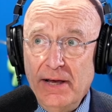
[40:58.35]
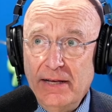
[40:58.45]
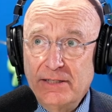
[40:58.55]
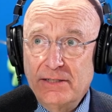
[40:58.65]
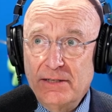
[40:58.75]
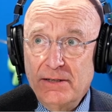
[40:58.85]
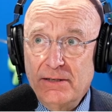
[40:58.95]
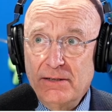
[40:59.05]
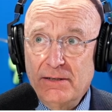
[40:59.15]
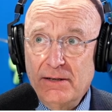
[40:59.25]
has
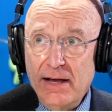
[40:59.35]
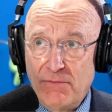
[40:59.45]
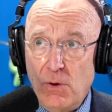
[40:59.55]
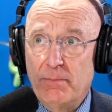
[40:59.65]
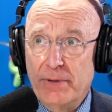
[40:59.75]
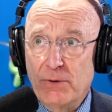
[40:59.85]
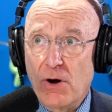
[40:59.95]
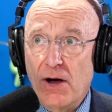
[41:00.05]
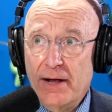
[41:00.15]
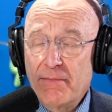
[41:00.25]
have all been
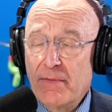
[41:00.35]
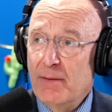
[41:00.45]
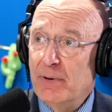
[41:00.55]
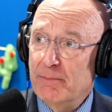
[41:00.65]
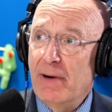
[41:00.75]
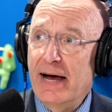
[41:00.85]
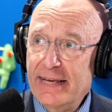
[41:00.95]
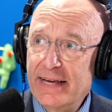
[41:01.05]
wrong. But my